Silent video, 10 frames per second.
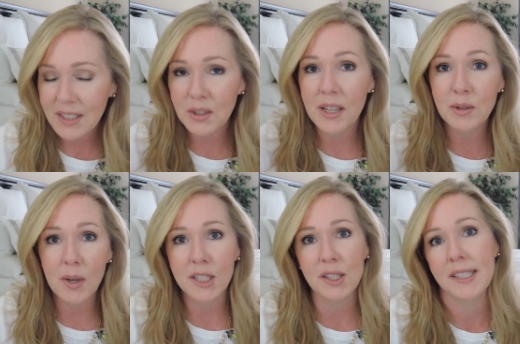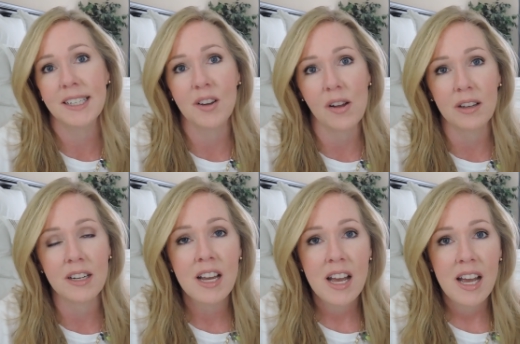So that's why just getting
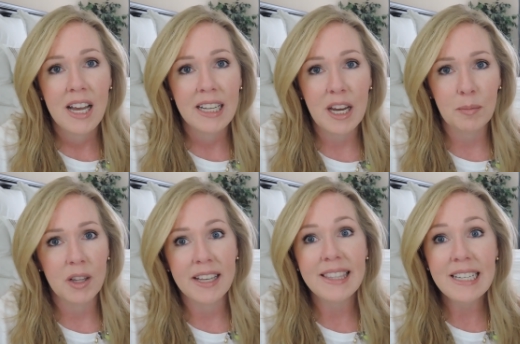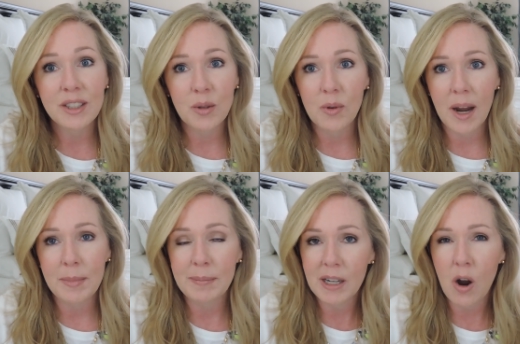on camera like this or when
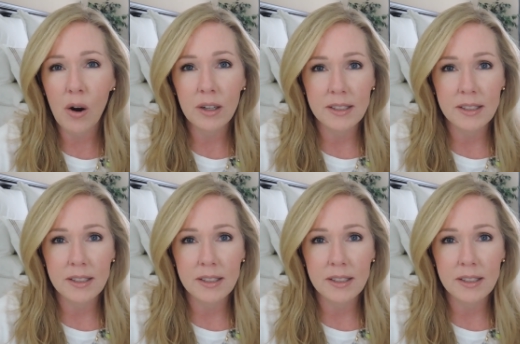I'm in my car